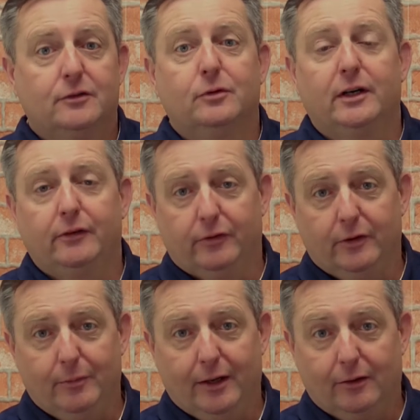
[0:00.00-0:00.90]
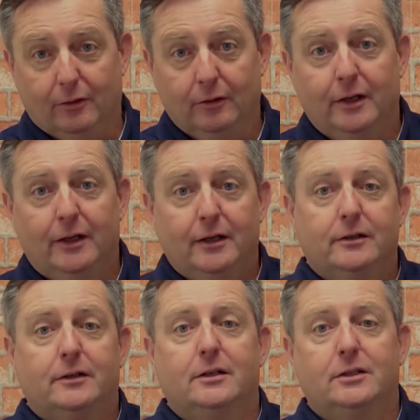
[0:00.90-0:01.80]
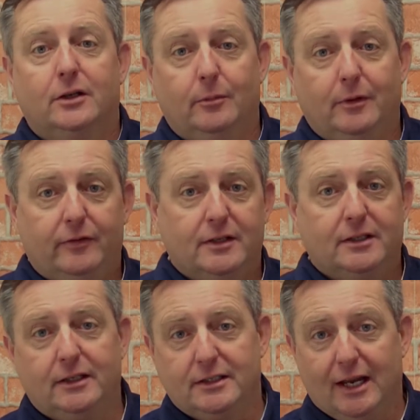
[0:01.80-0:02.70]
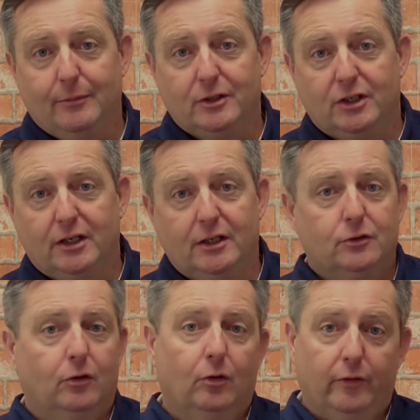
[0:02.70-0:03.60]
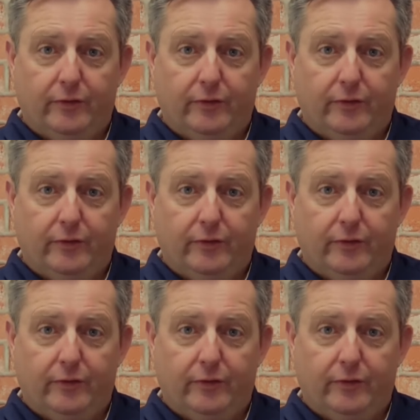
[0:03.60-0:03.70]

is really fundamental to determine if there's any damages or